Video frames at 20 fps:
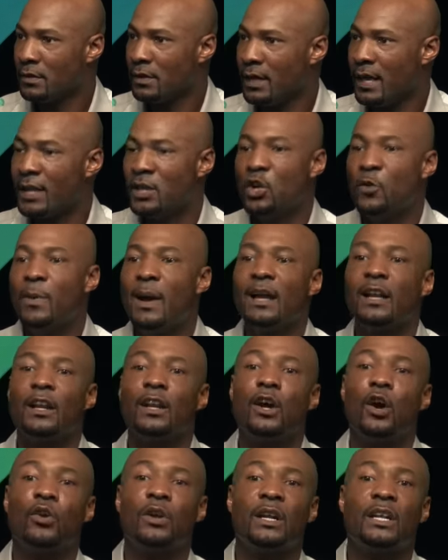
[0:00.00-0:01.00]
And you better
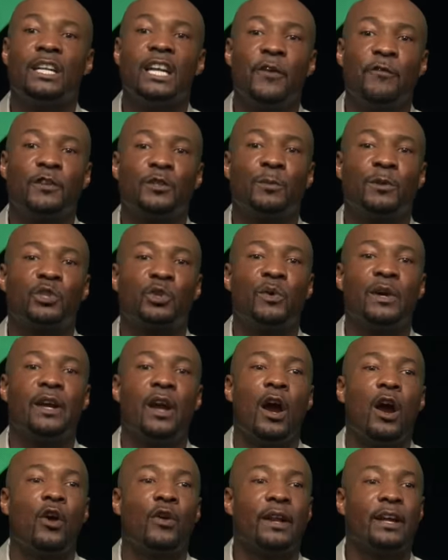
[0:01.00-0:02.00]
learn the difference between
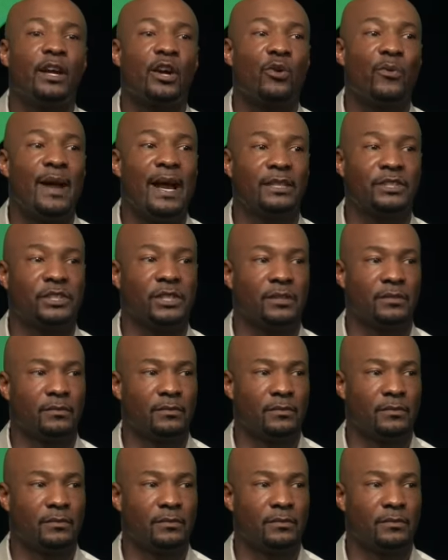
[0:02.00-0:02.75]
hurt and correction.